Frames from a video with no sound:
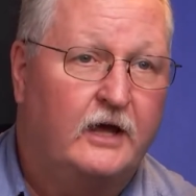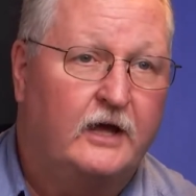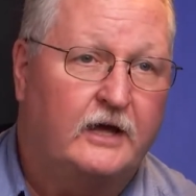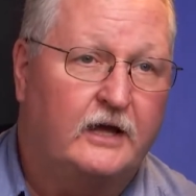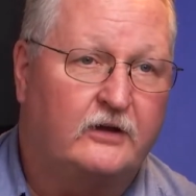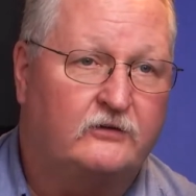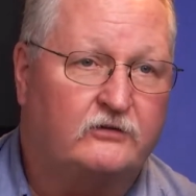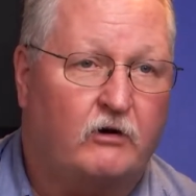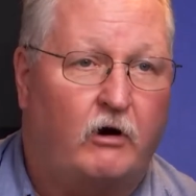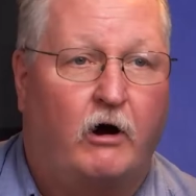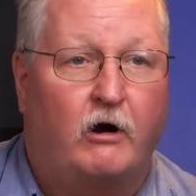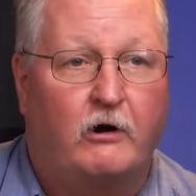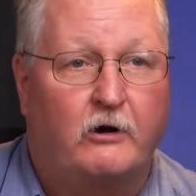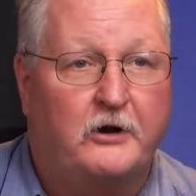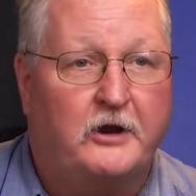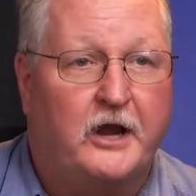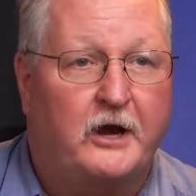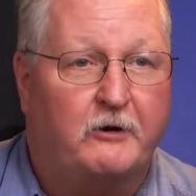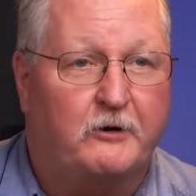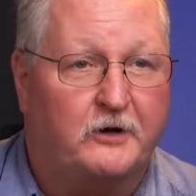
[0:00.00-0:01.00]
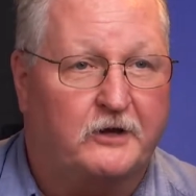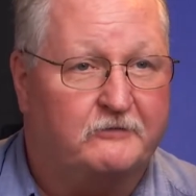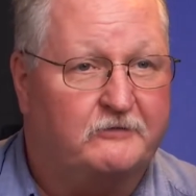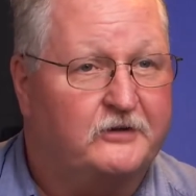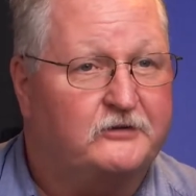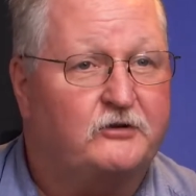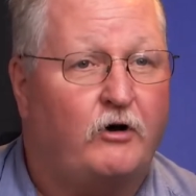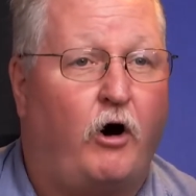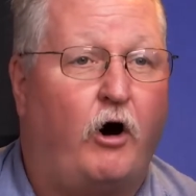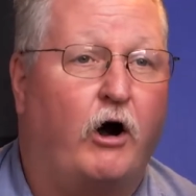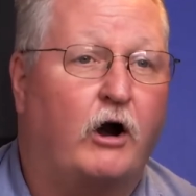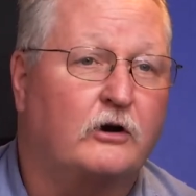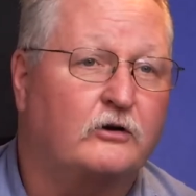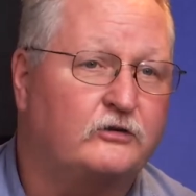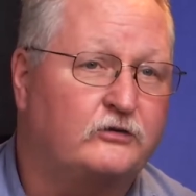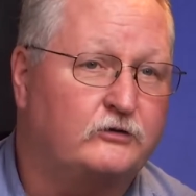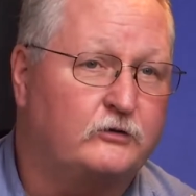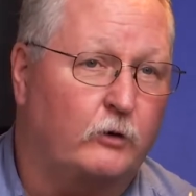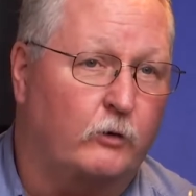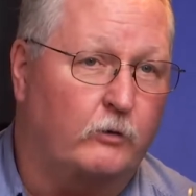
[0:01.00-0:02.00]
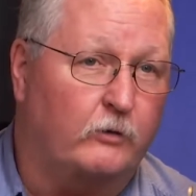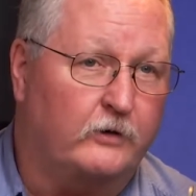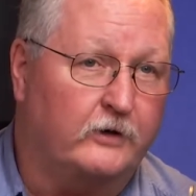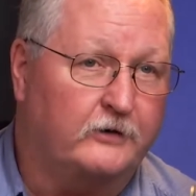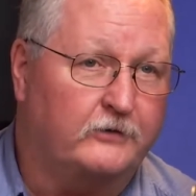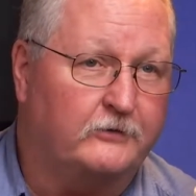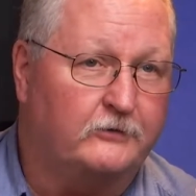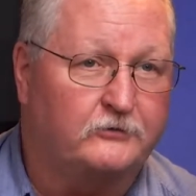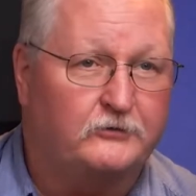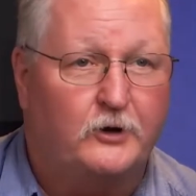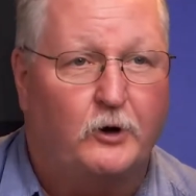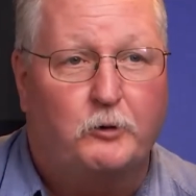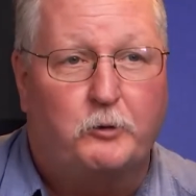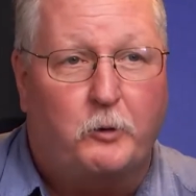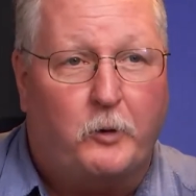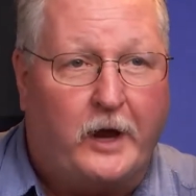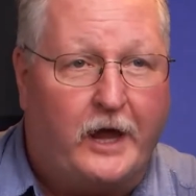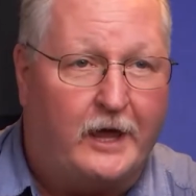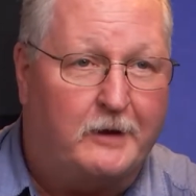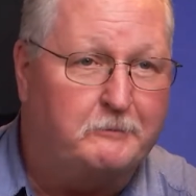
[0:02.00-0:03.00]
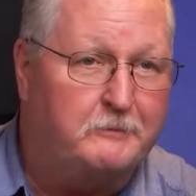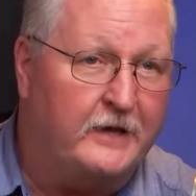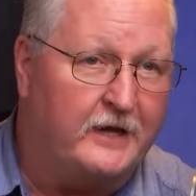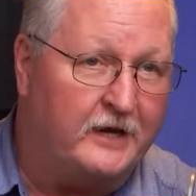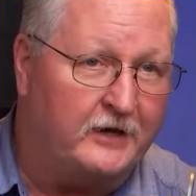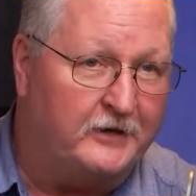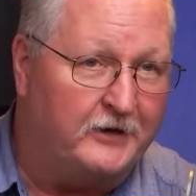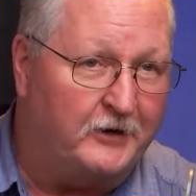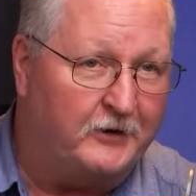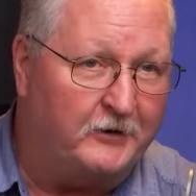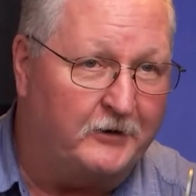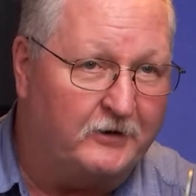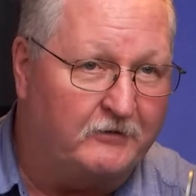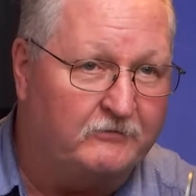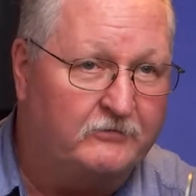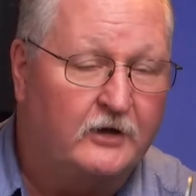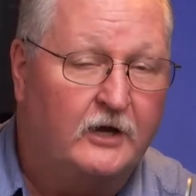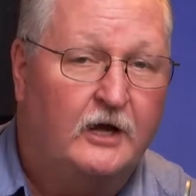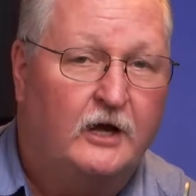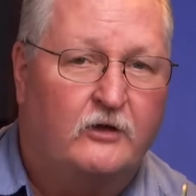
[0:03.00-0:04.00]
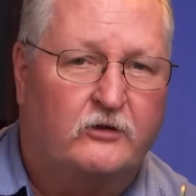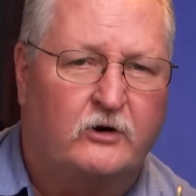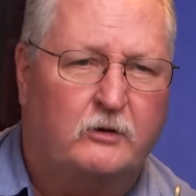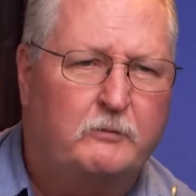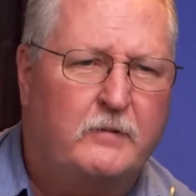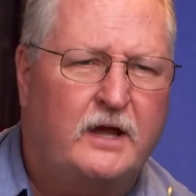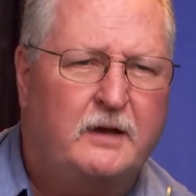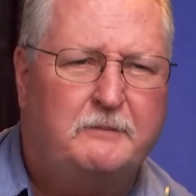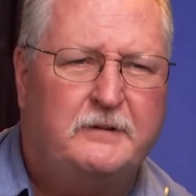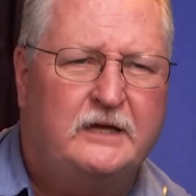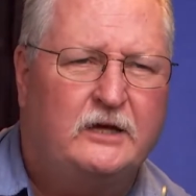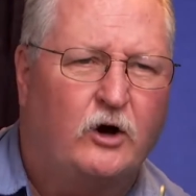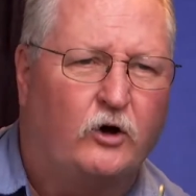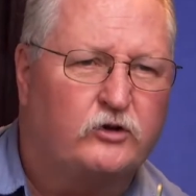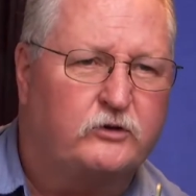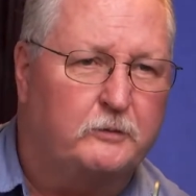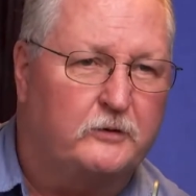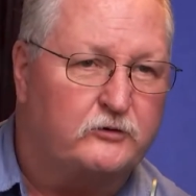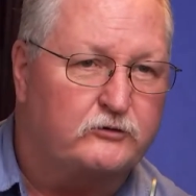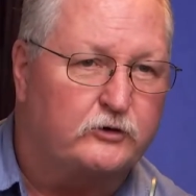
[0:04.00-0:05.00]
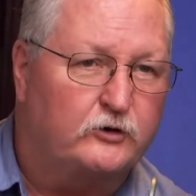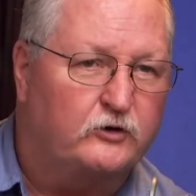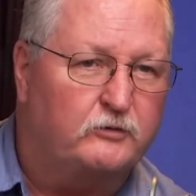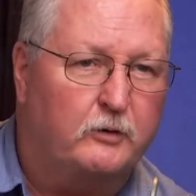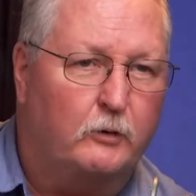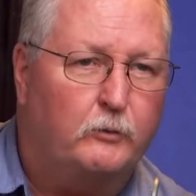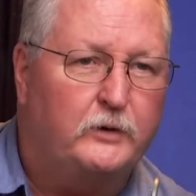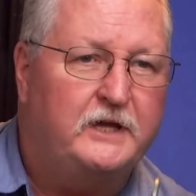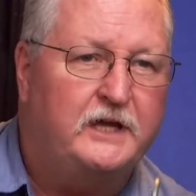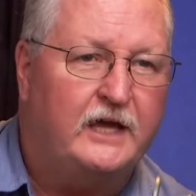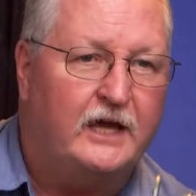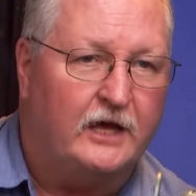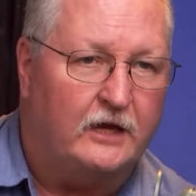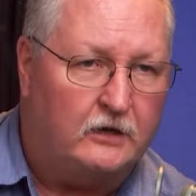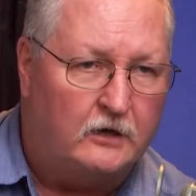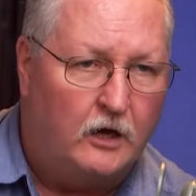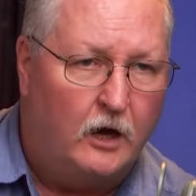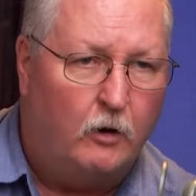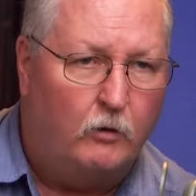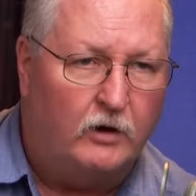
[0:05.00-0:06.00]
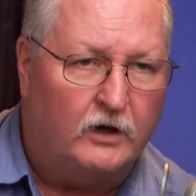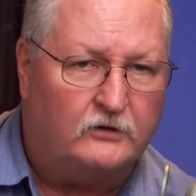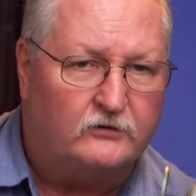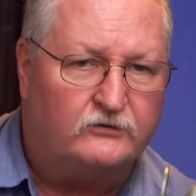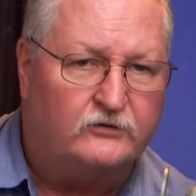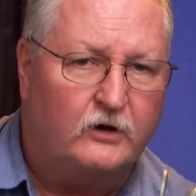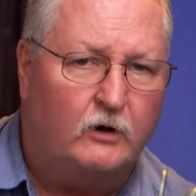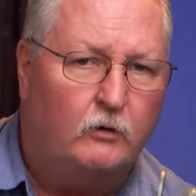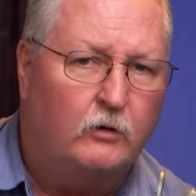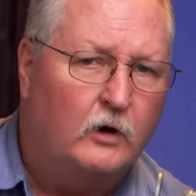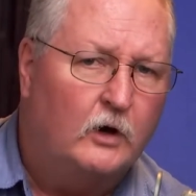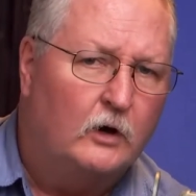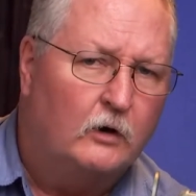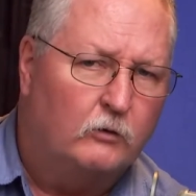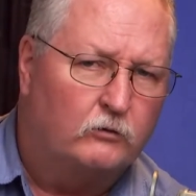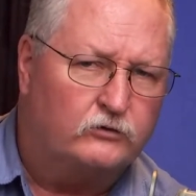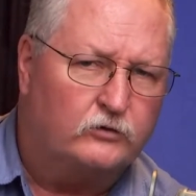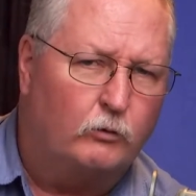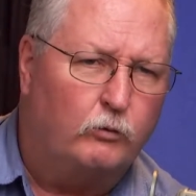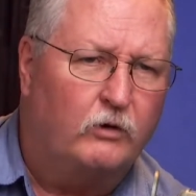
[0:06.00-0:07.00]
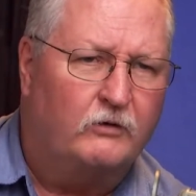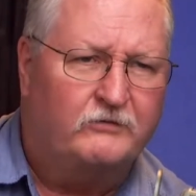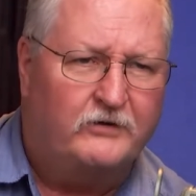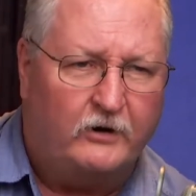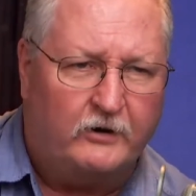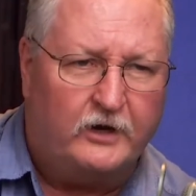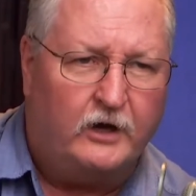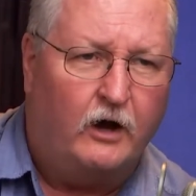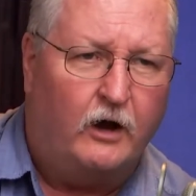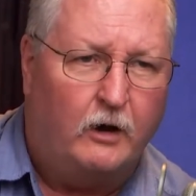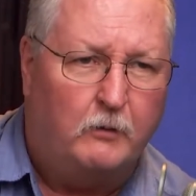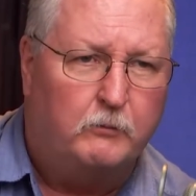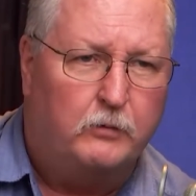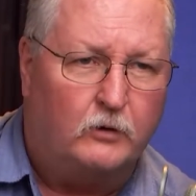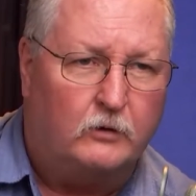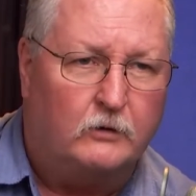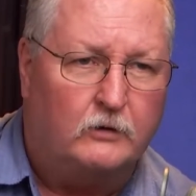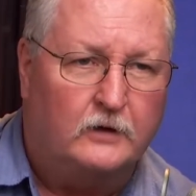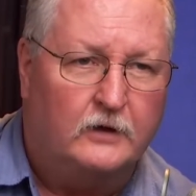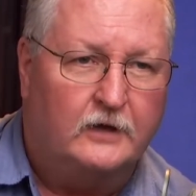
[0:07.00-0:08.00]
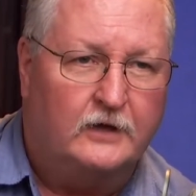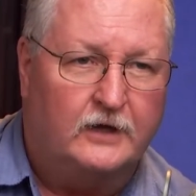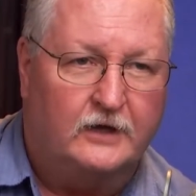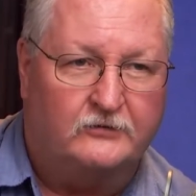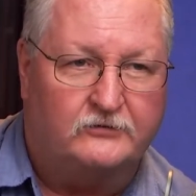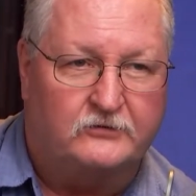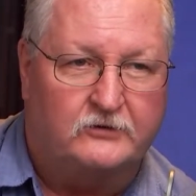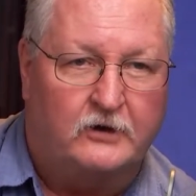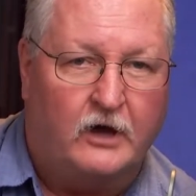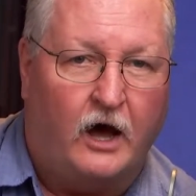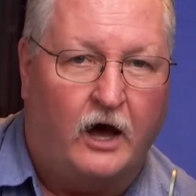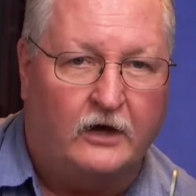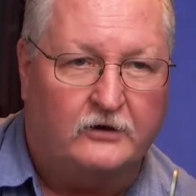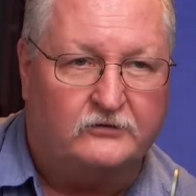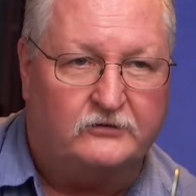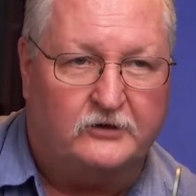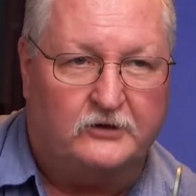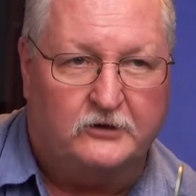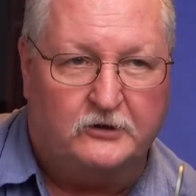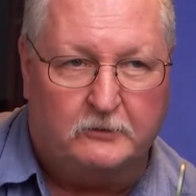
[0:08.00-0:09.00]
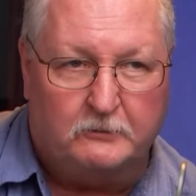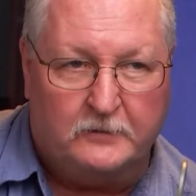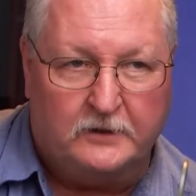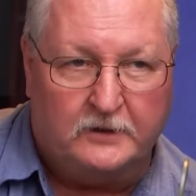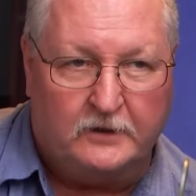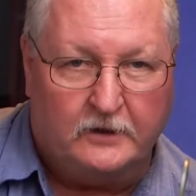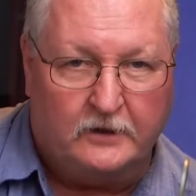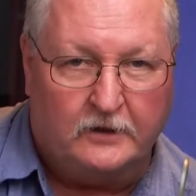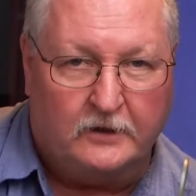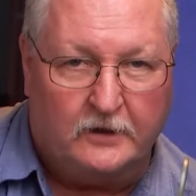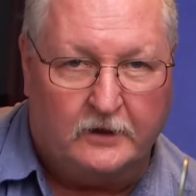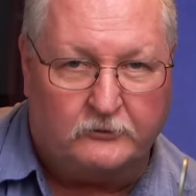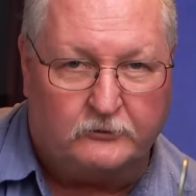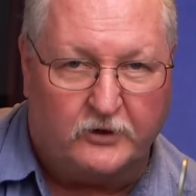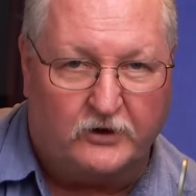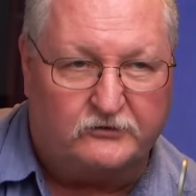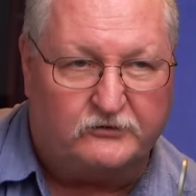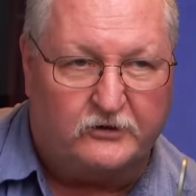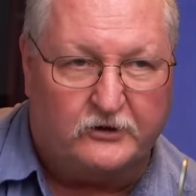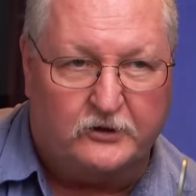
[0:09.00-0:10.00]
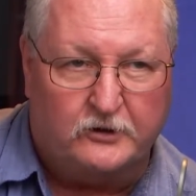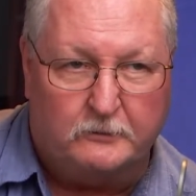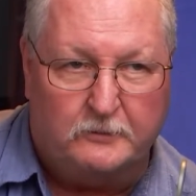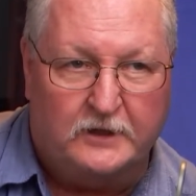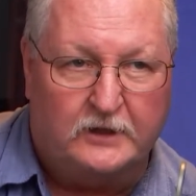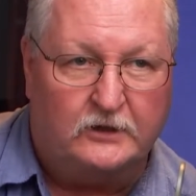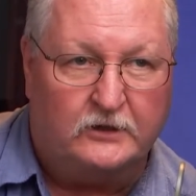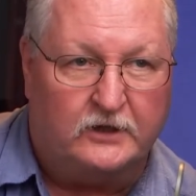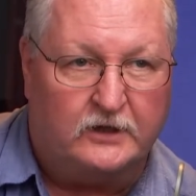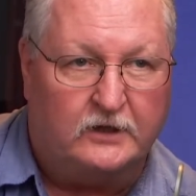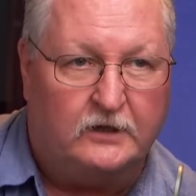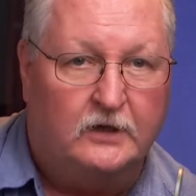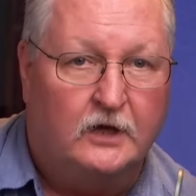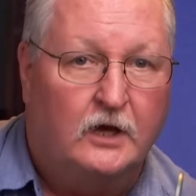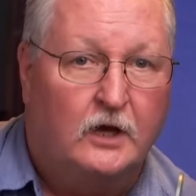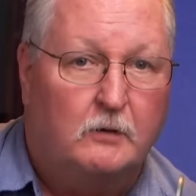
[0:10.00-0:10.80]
It's our narrative. It's our story. There's no grand meta-narrative. There may be ultimate truth, but we can't know it. So we're very humble. It's guised and dressed in humility.